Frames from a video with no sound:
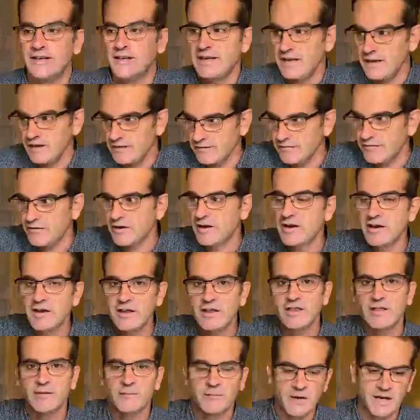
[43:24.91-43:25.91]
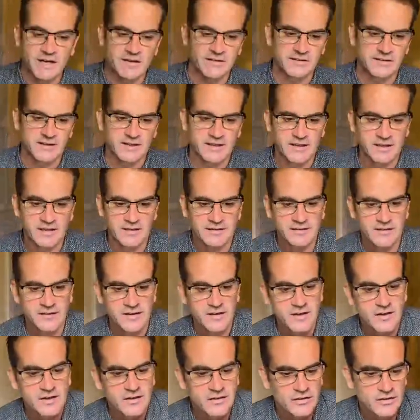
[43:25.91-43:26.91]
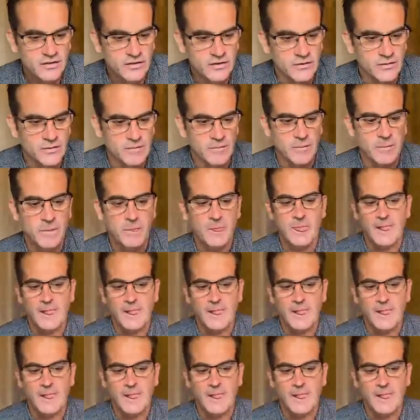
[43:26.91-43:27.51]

give the buskies to?